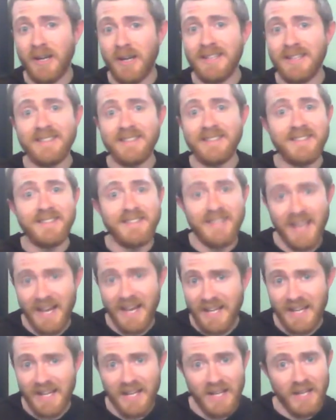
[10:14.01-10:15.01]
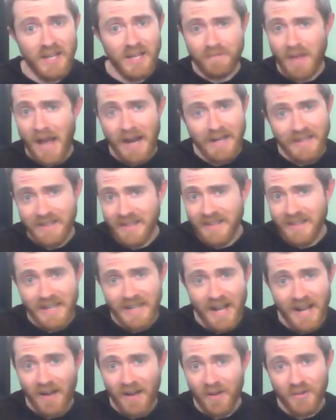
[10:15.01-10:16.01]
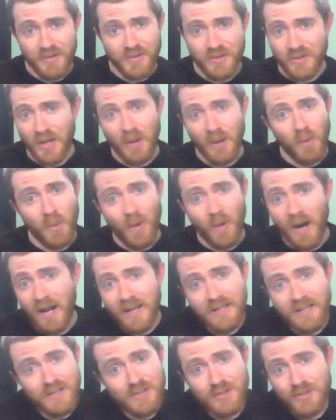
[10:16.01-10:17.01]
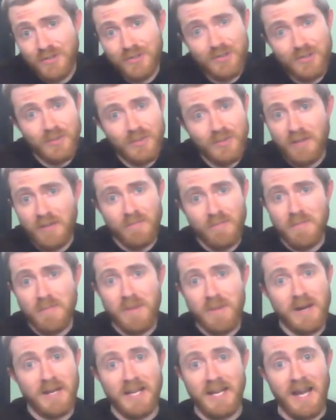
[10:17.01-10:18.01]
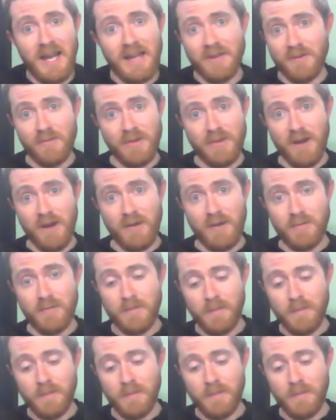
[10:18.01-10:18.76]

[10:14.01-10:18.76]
I didn't say anything else, like why should you give me money? I don't know.